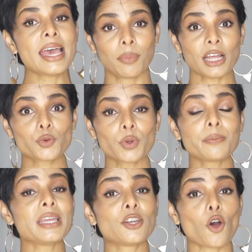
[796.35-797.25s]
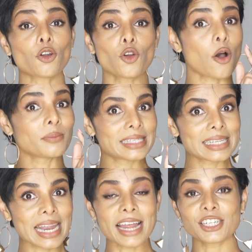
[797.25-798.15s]
blush with me dot com
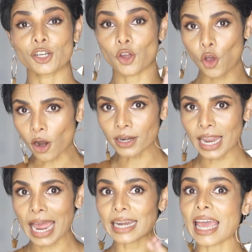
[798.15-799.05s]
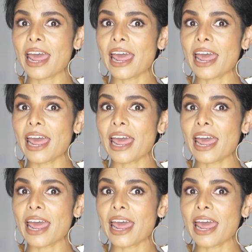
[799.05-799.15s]
slash contact,